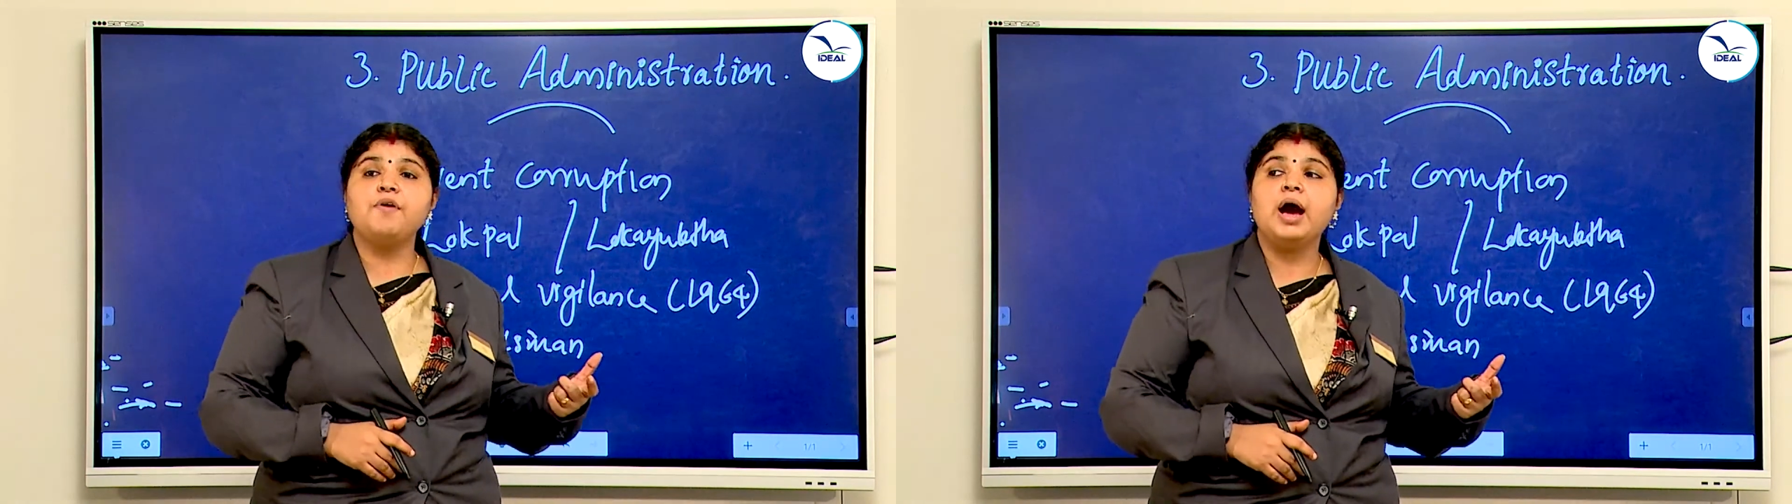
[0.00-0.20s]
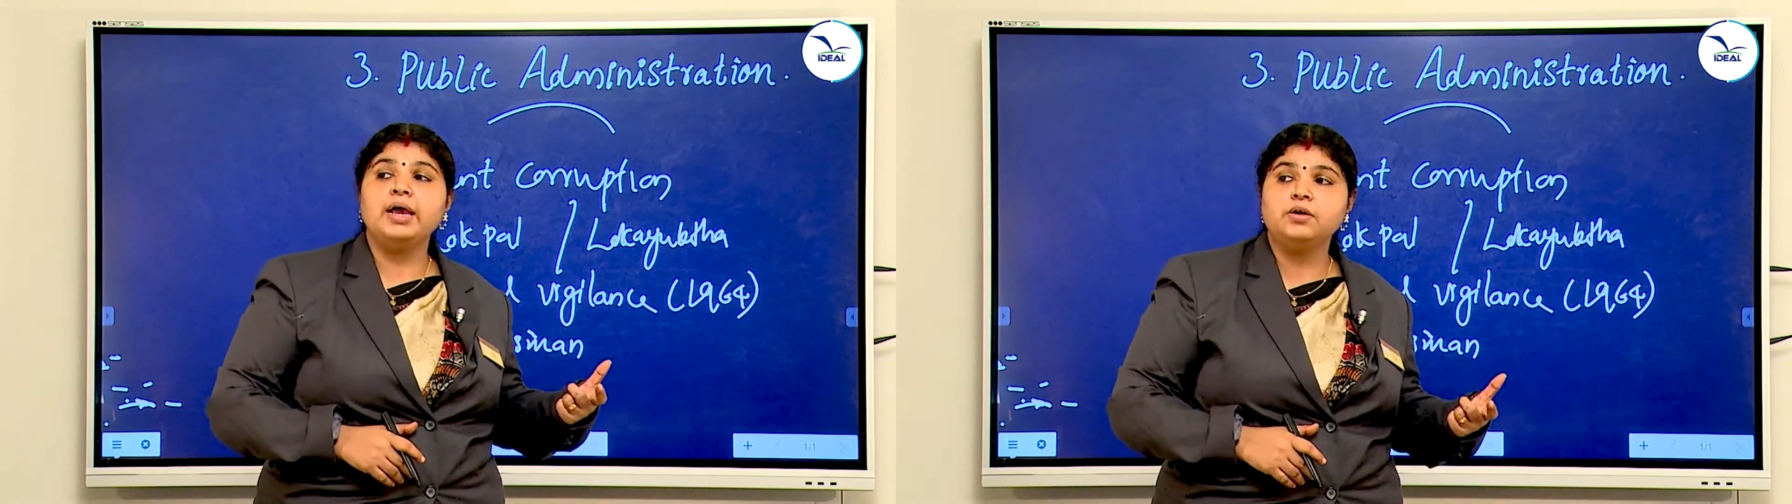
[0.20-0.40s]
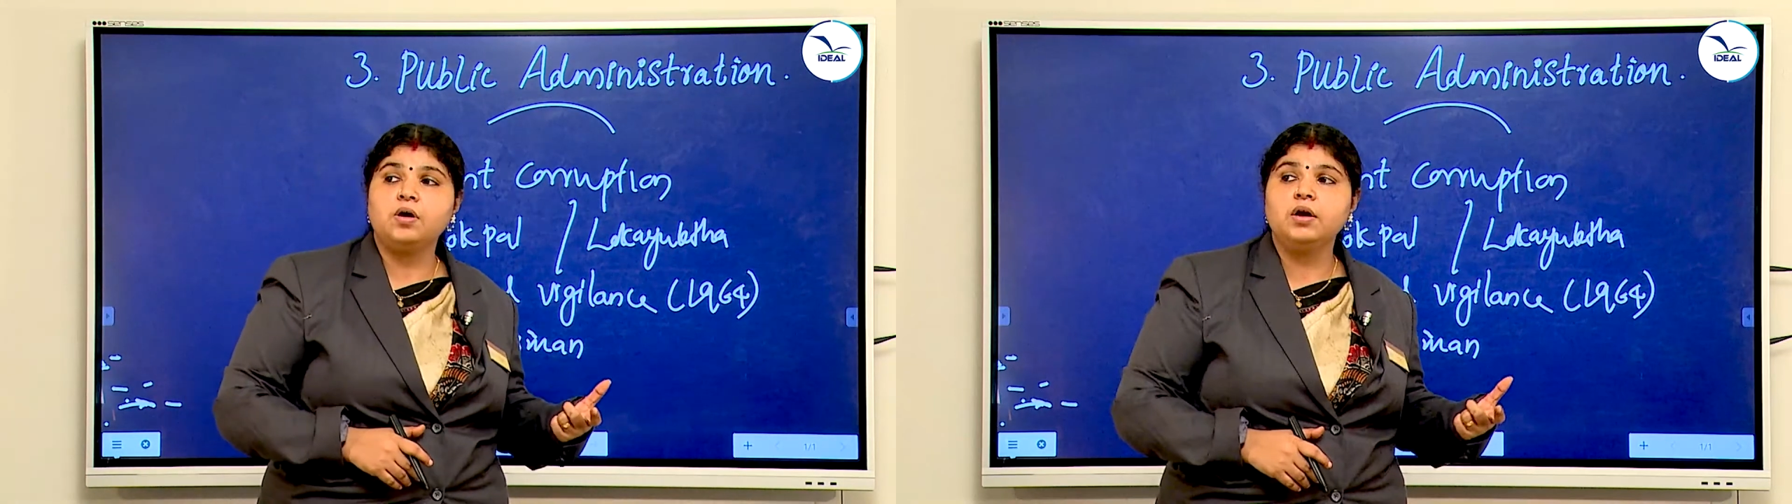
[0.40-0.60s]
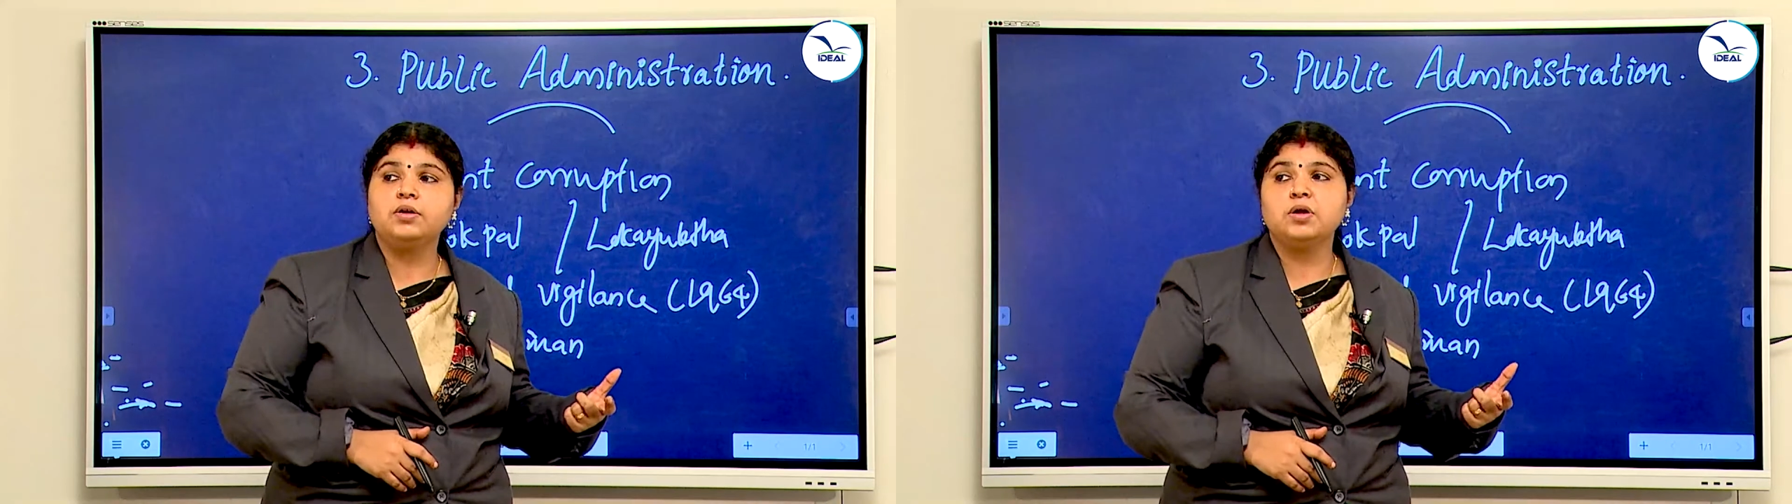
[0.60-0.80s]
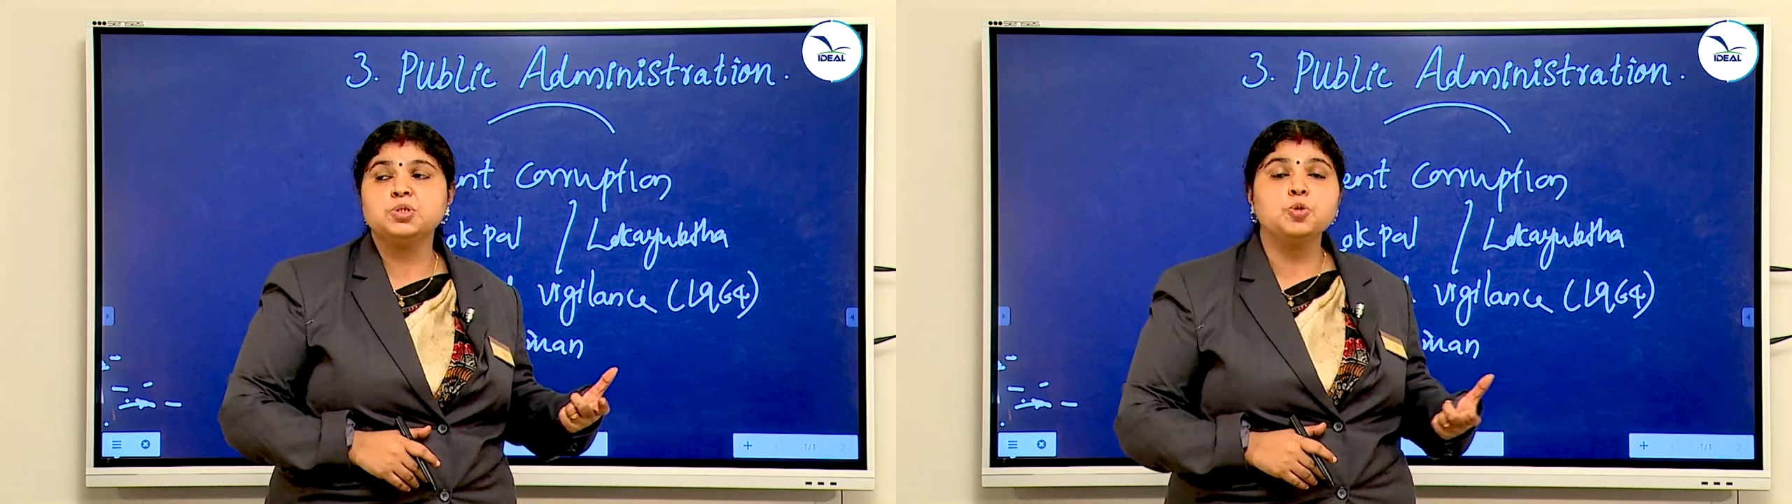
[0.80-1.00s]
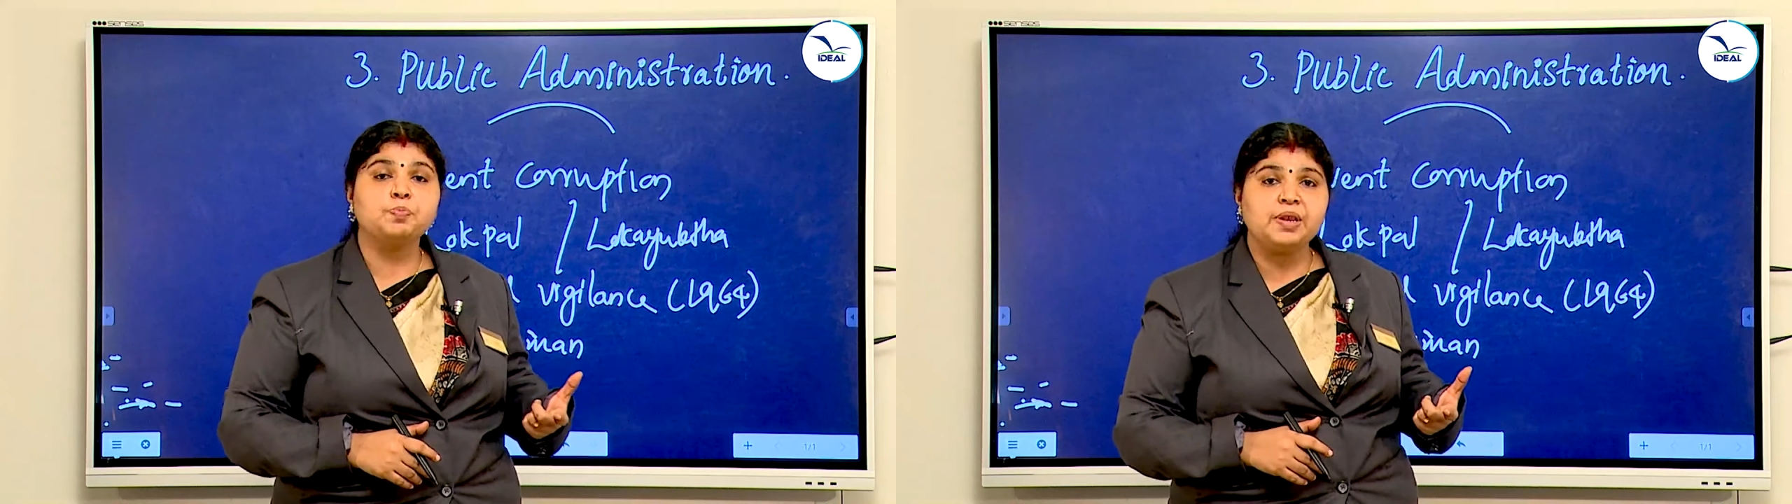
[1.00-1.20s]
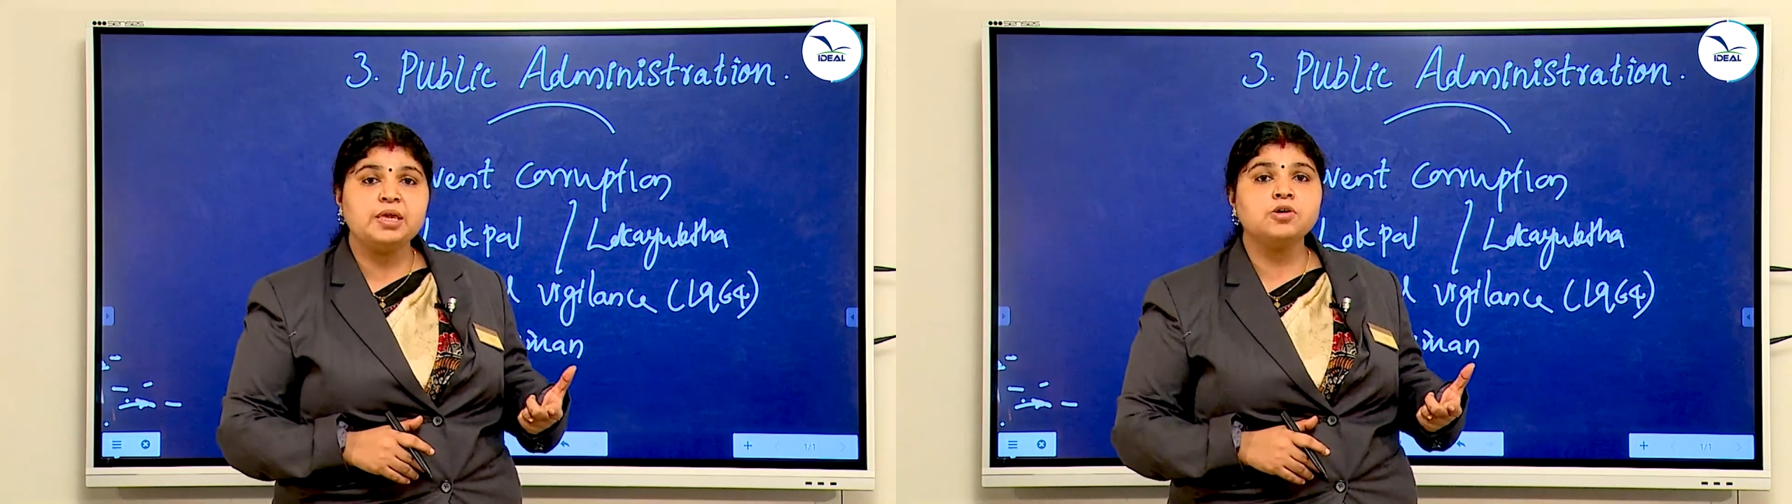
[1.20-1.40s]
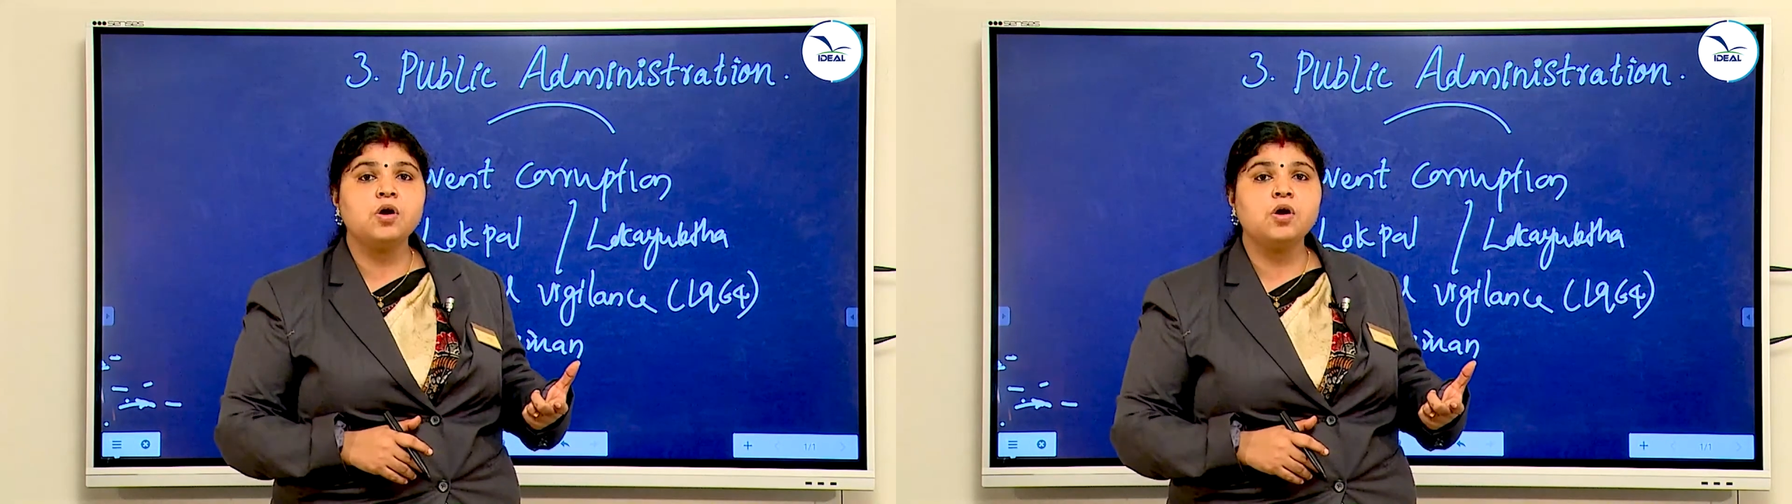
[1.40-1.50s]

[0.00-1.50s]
High Court or Supreme